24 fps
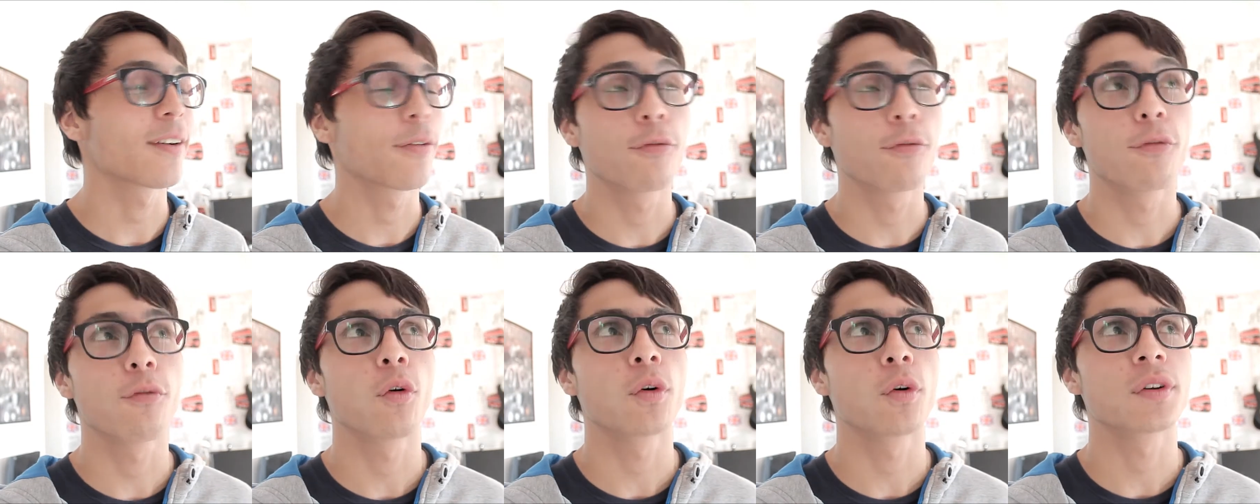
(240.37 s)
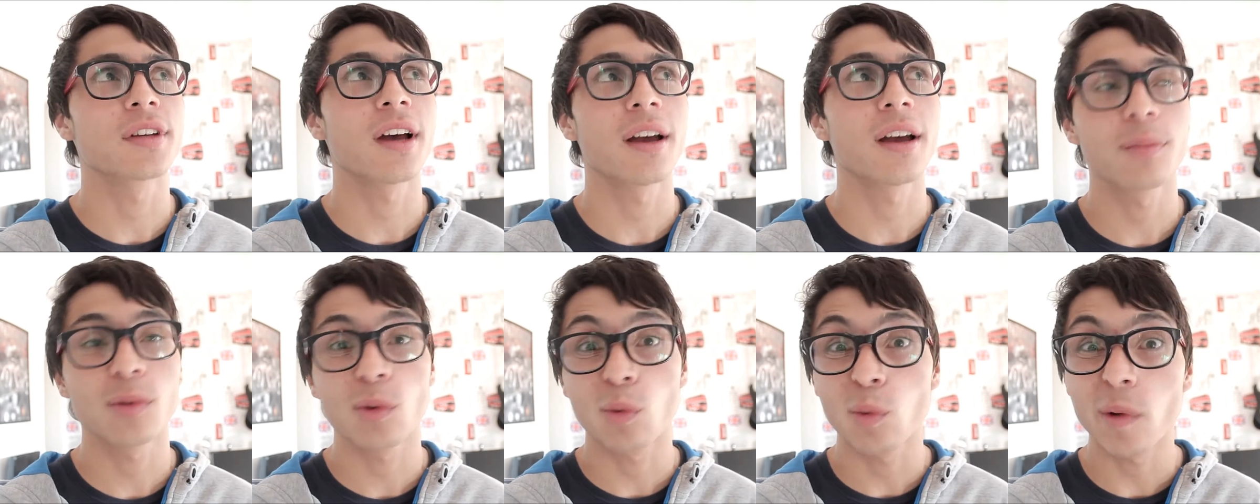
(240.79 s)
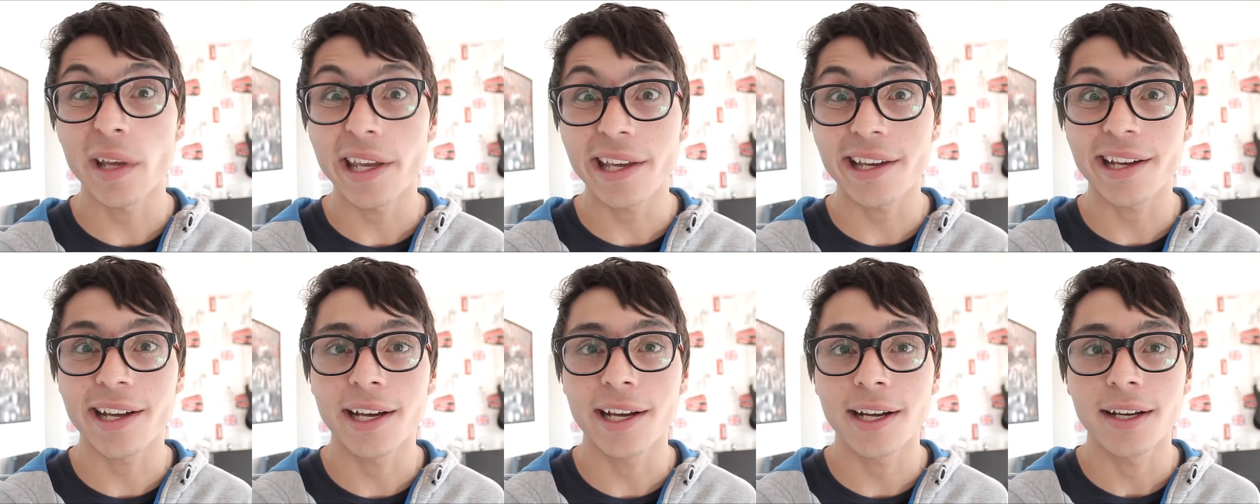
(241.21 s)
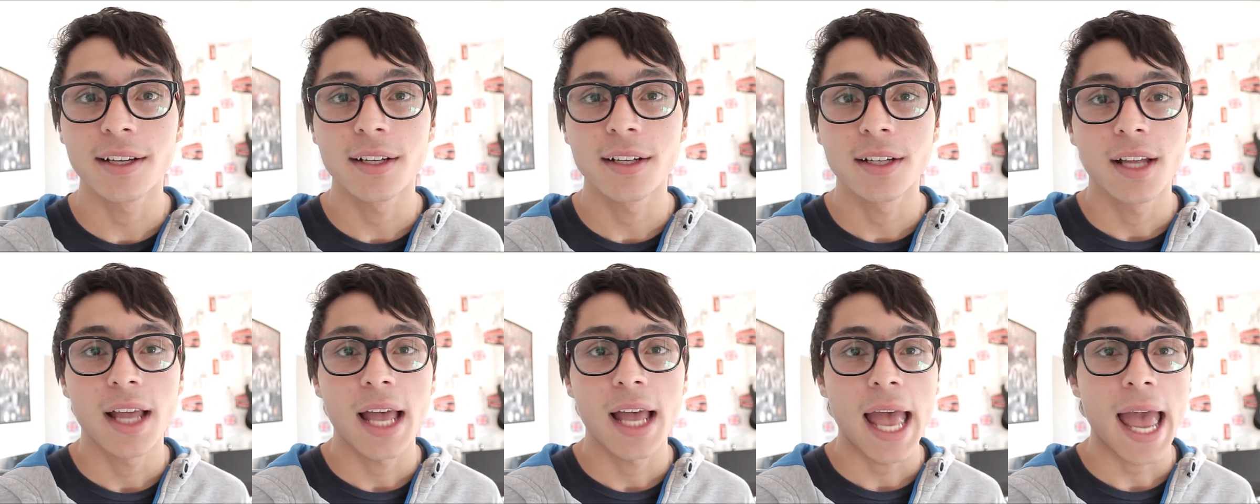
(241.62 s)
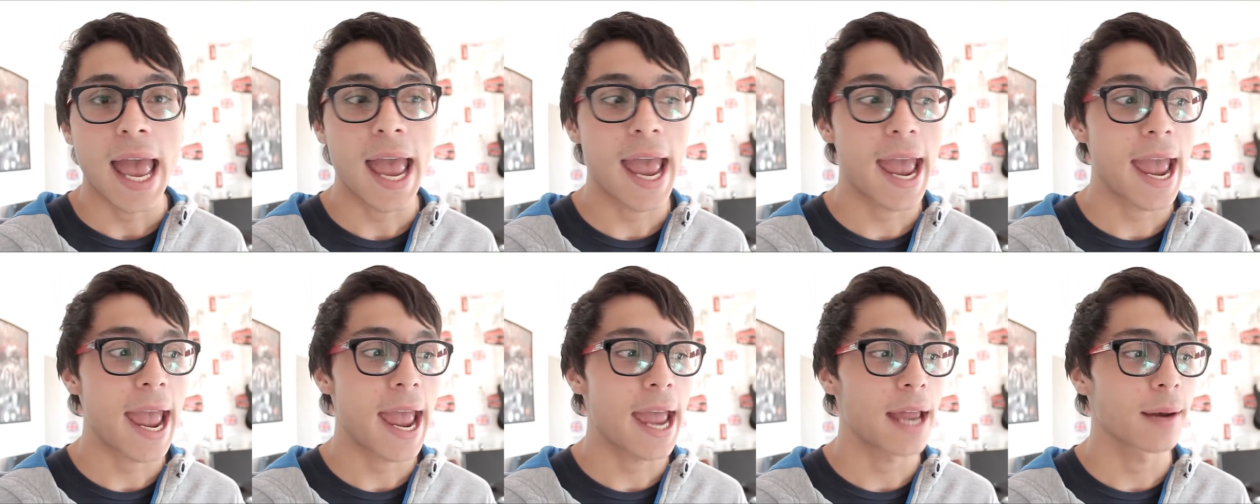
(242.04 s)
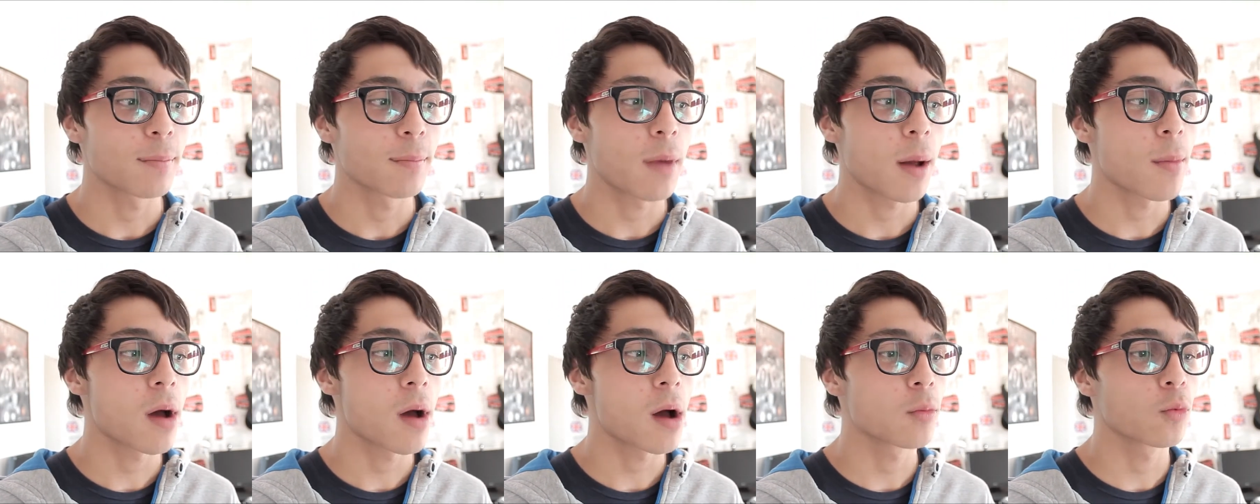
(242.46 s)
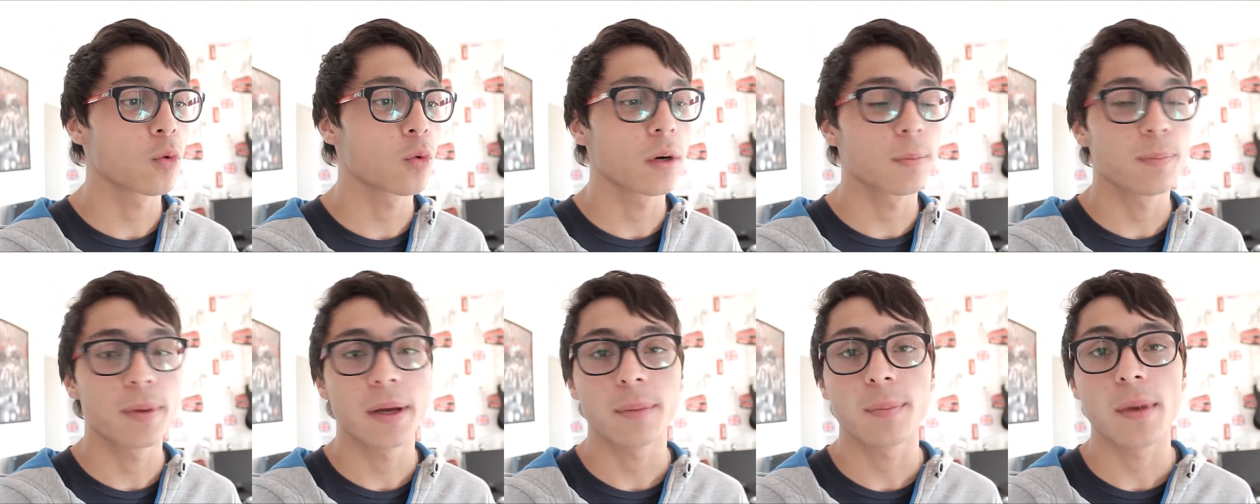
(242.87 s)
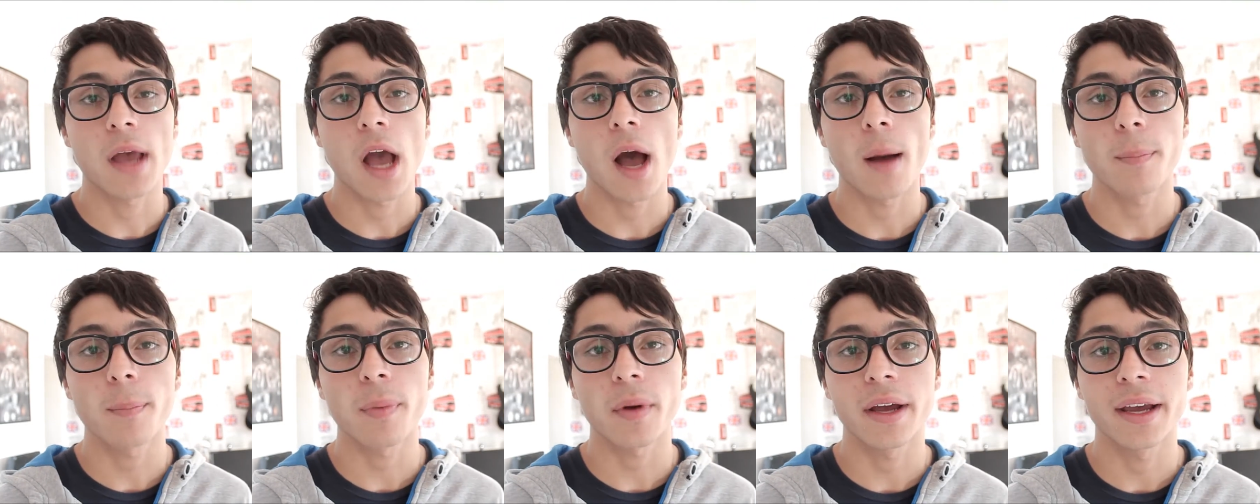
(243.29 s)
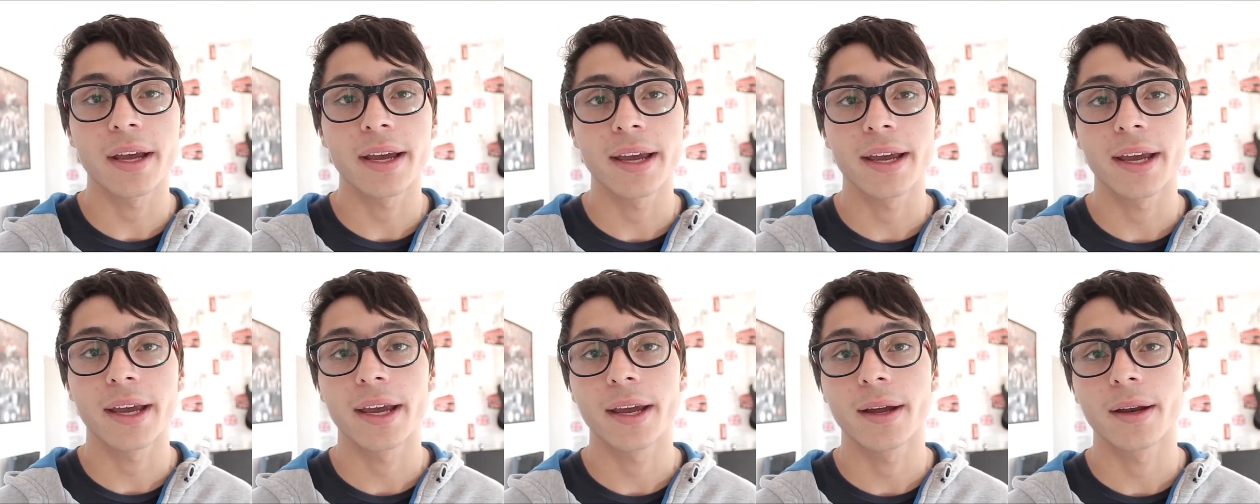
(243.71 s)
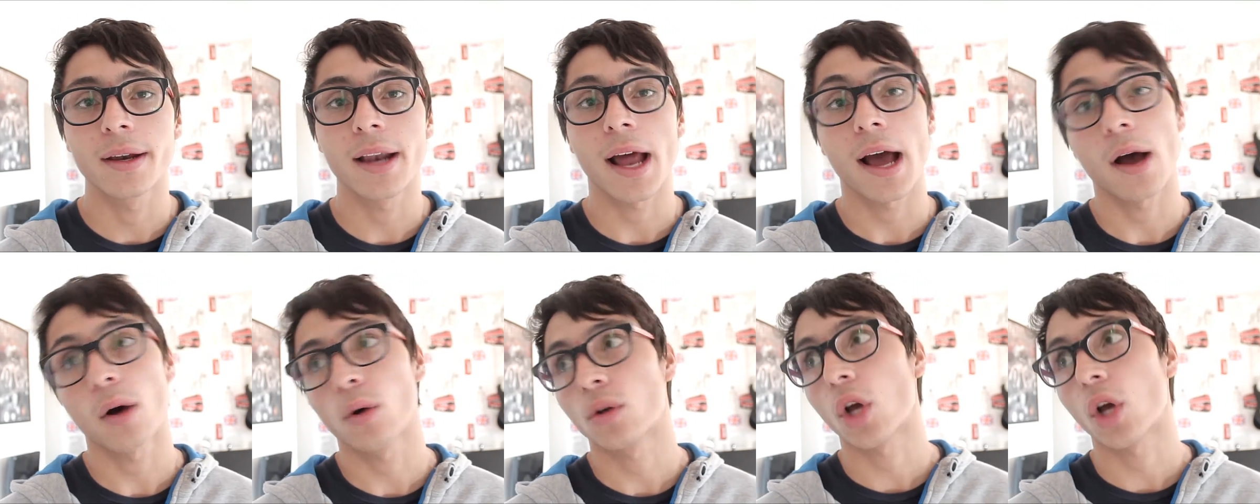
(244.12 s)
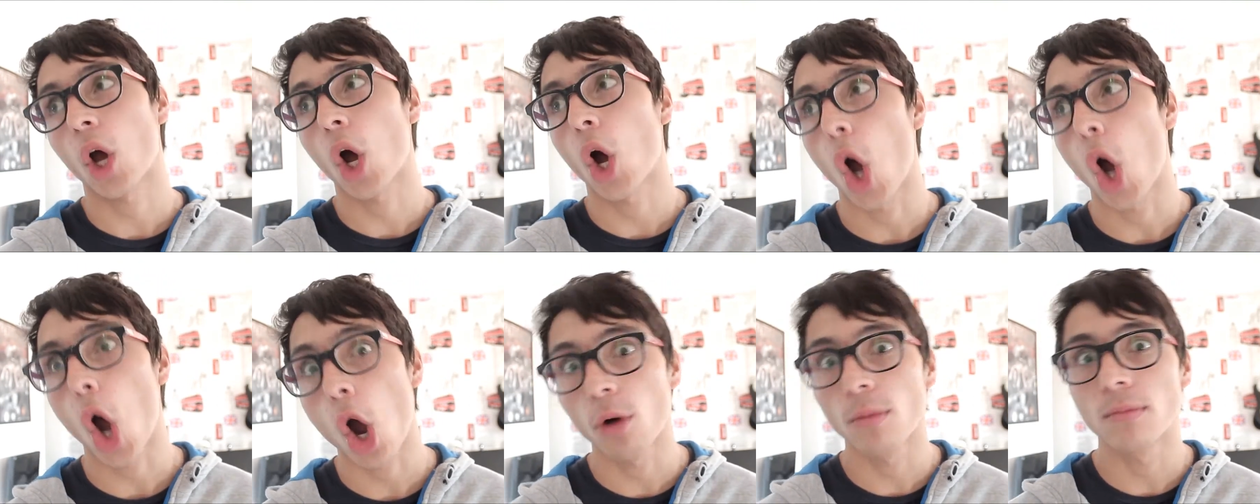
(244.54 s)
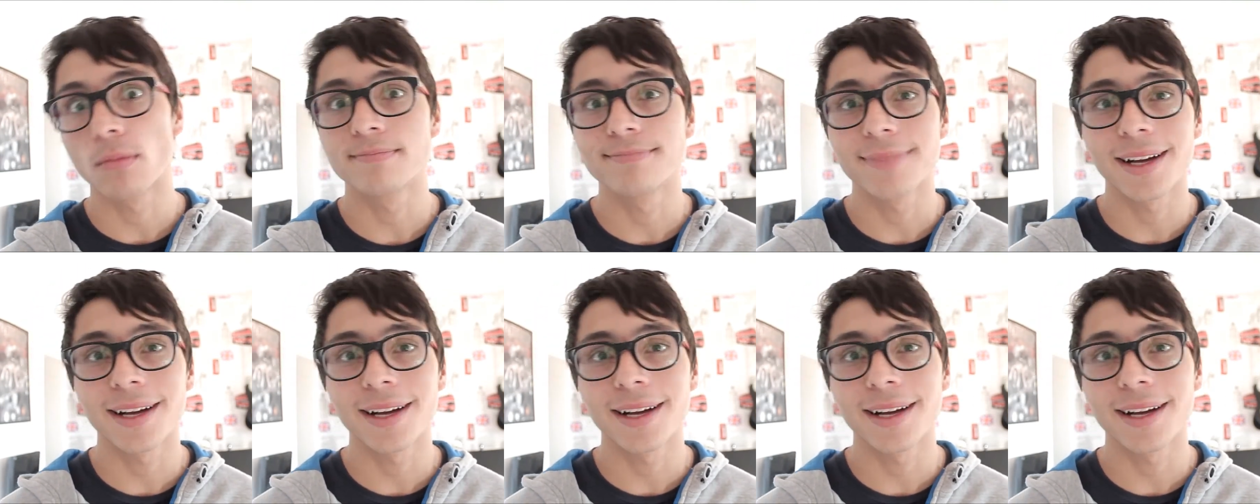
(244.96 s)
4 times a week. And my mom would pick me up and I would go home